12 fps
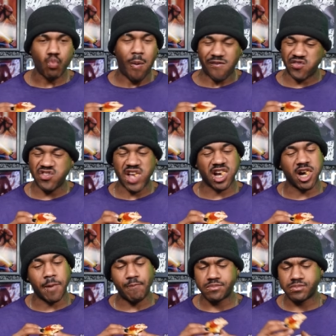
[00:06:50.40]
I need that
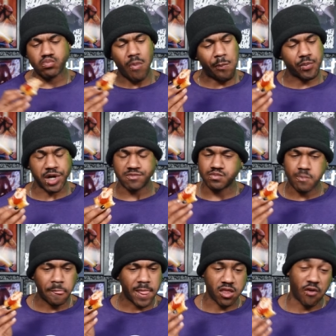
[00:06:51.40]
cup, but
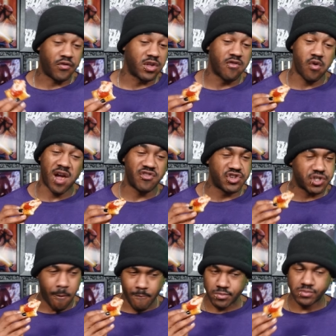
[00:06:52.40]
the flavor on this
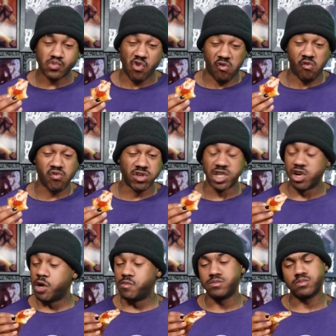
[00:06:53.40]
is really good.